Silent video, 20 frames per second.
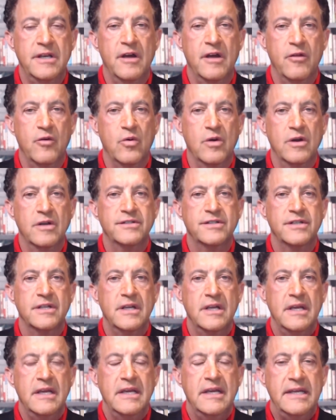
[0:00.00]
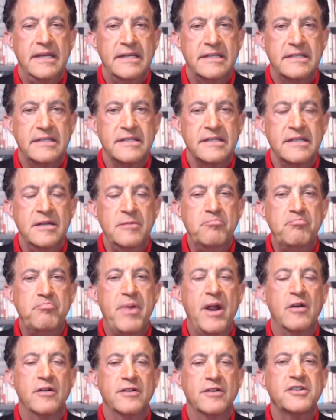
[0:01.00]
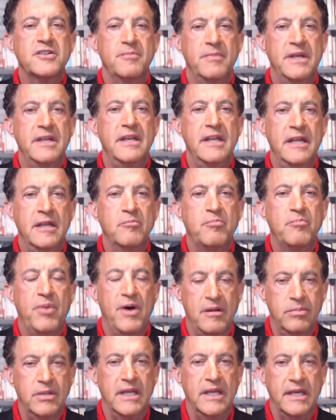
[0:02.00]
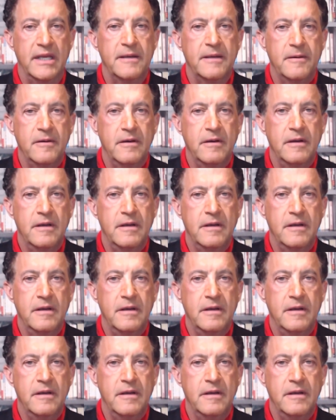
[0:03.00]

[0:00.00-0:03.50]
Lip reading: In other words, it's an embarrassment in public.